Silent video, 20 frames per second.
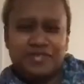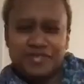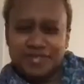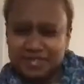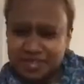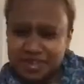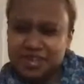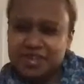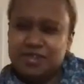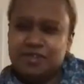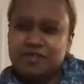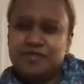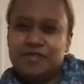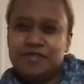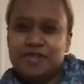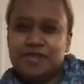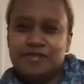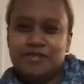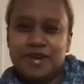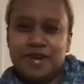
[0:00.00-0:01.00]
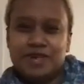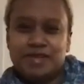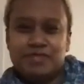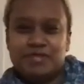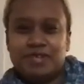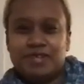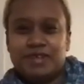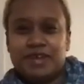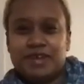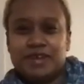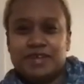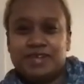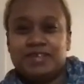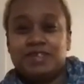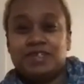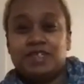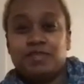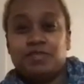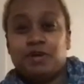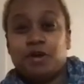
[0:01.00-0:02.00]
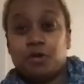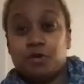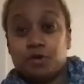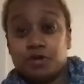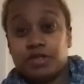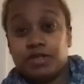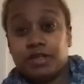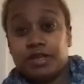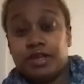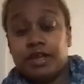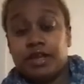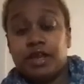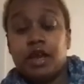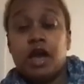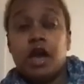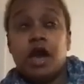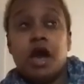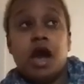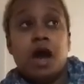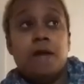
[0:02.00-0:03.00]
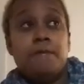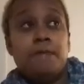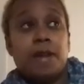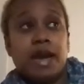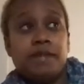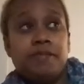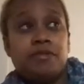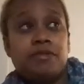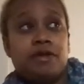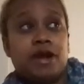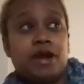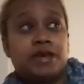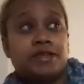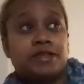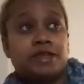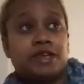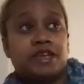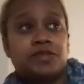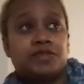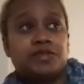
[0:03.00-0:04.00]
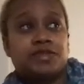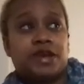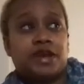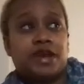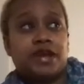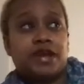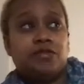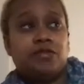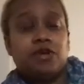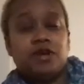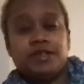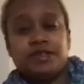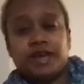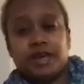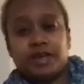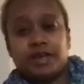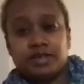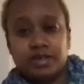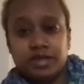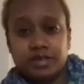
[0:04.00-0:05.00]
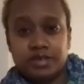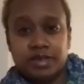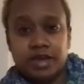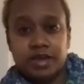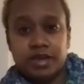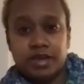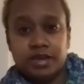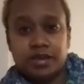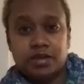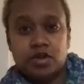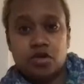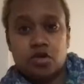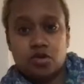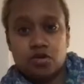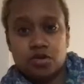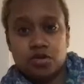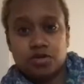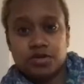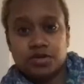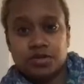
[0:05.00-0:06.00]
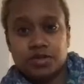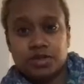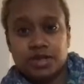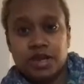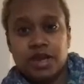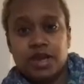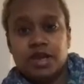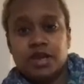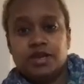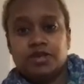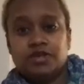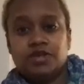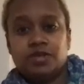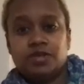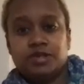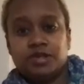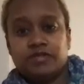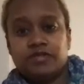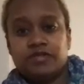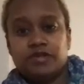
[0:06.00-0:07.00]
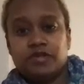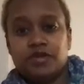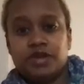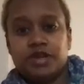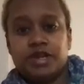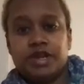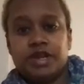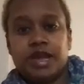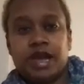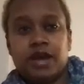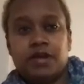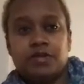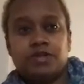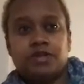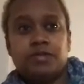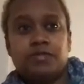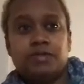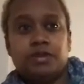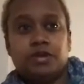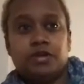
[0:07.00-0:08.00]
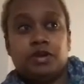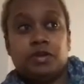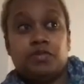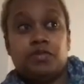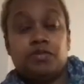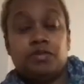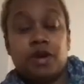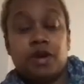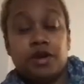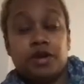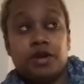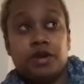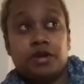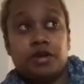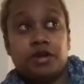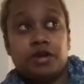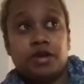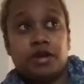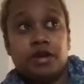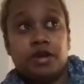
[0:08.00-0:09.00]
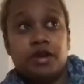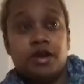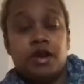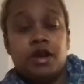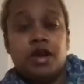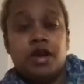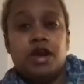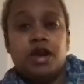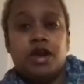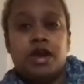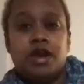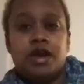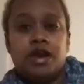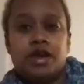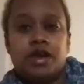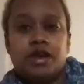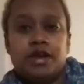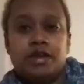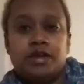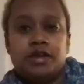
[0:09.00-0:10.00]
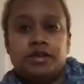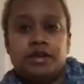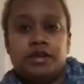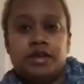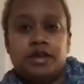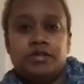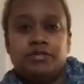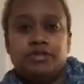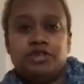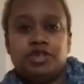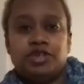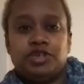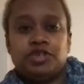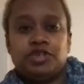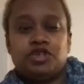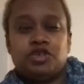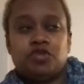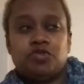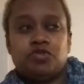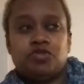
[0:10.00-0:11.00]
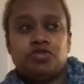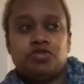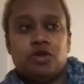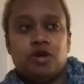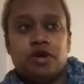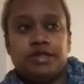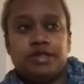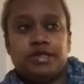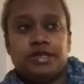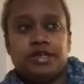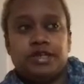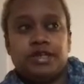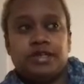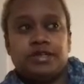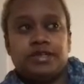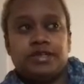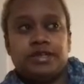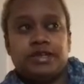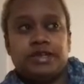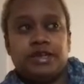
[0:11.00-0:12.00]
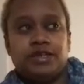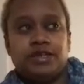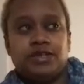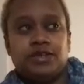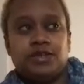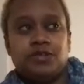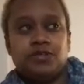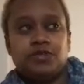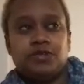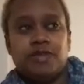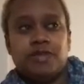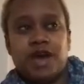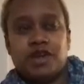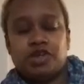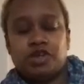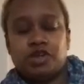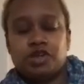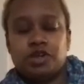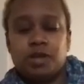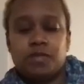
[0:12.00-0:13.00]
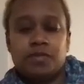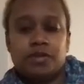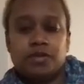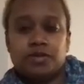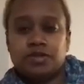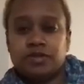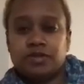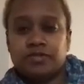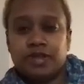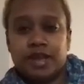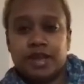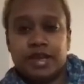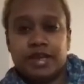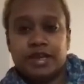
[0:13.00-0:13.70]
Thank you very much because this is personally my process because I was actually taking a course in terms of learning how to build a product. And it was just so daunting to get to those magic numbers of like